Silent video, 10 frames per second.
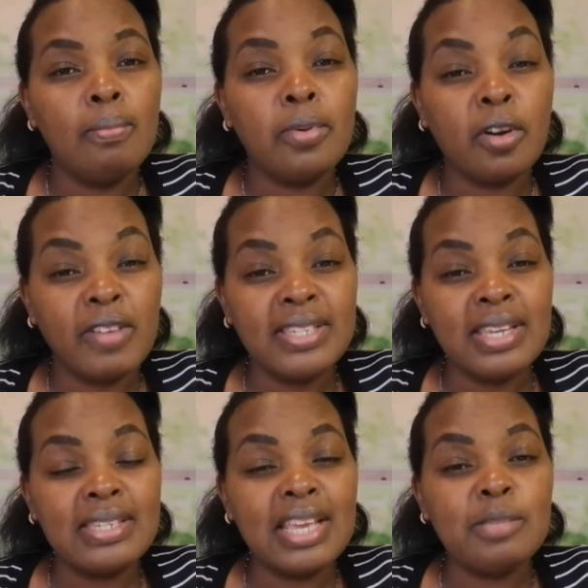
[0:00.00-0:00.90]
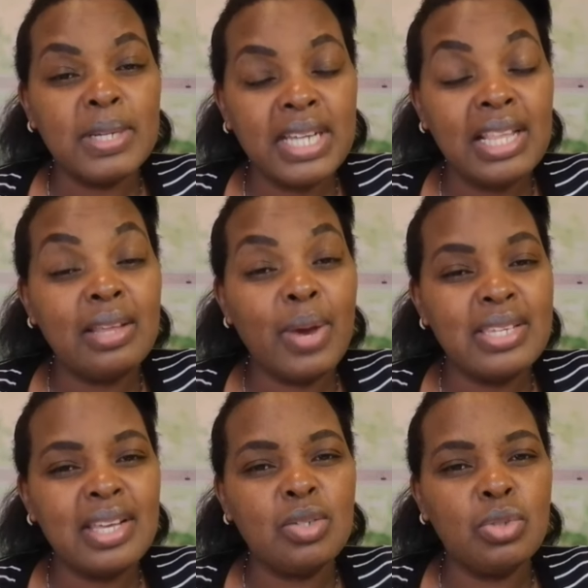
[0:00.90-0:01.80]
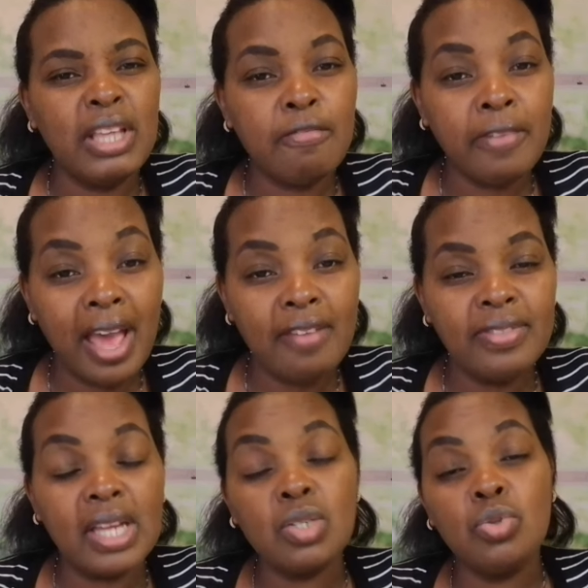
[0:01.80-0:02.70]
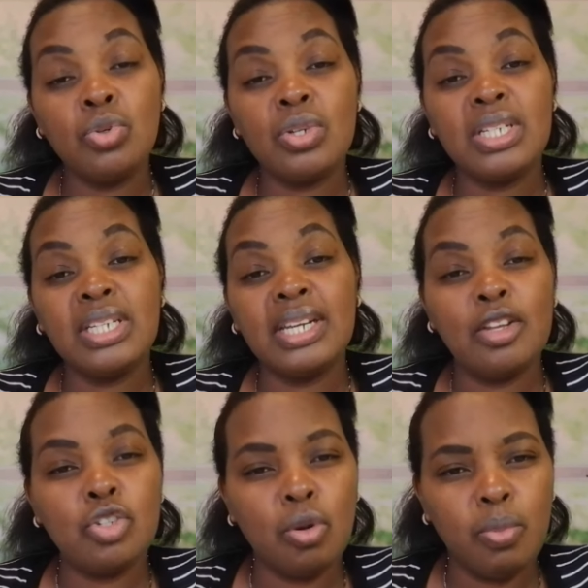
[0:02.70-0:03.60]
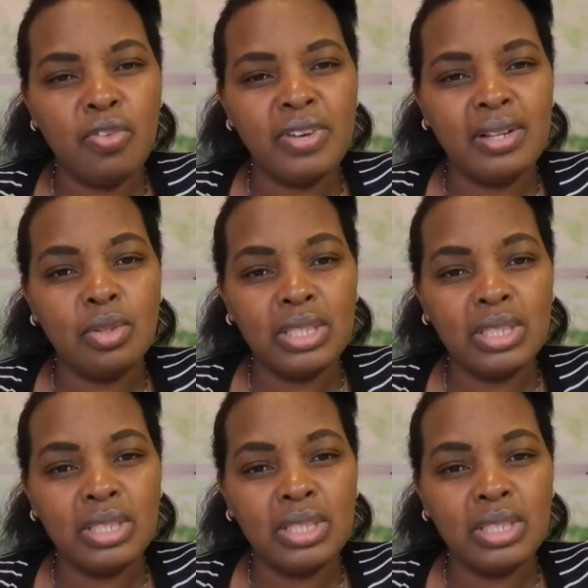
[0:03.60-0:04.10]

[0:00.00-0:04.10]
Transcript: provinces, especially the five that do not need a job offer.